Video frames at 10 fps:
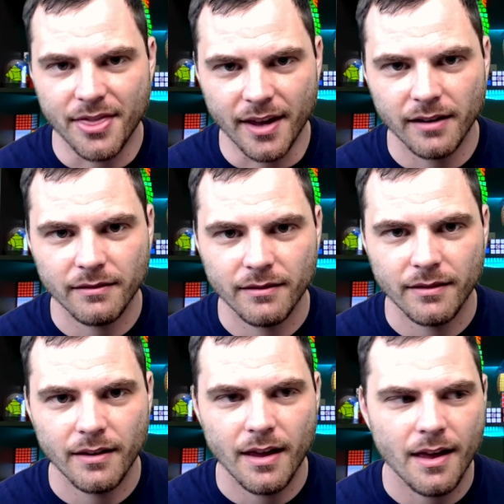thing.
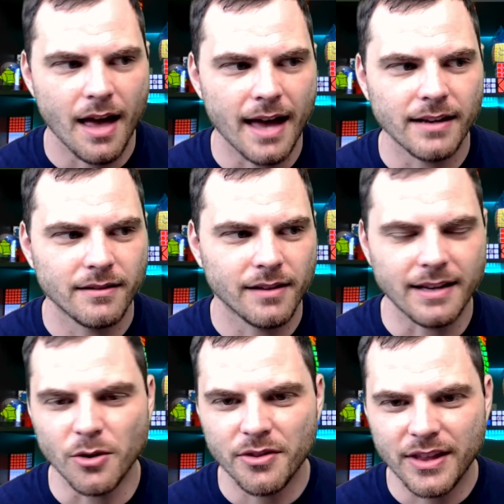I
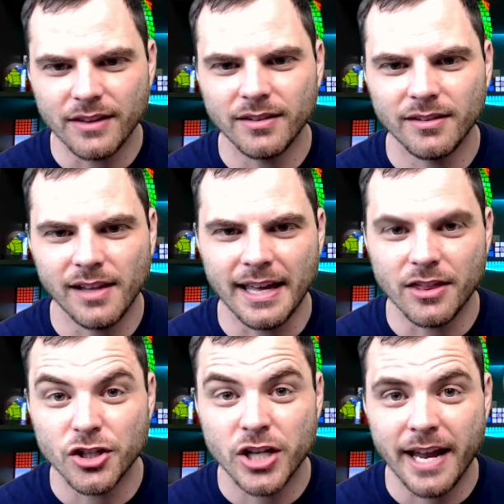don't think this is like
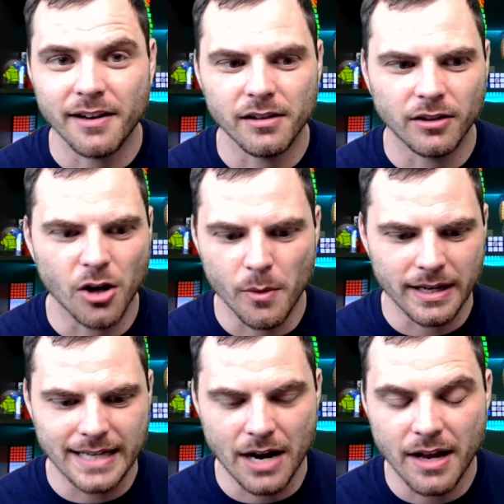the channel
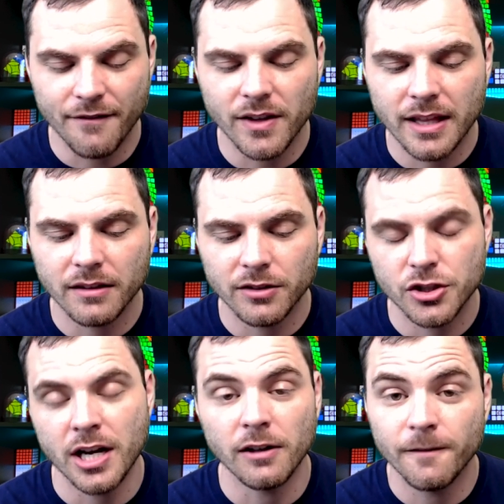going down. I feel like this is a
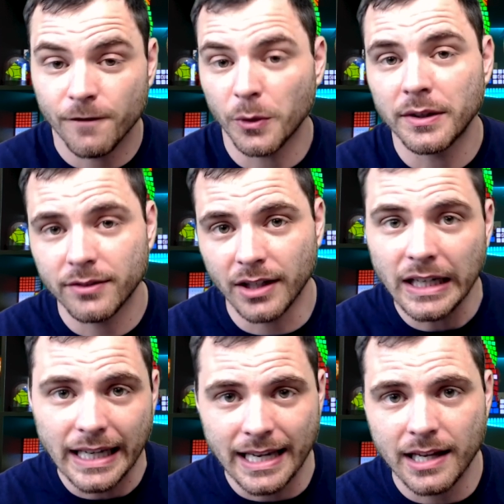channel focusing
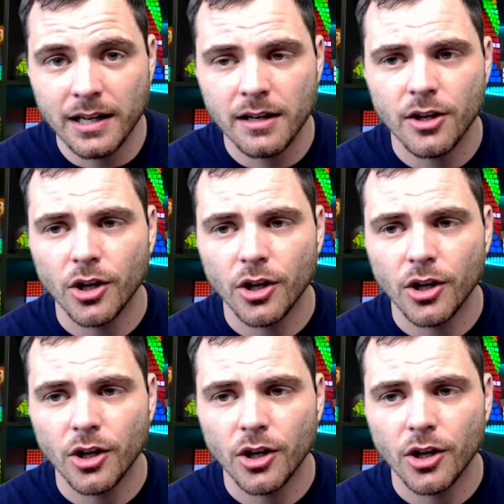in.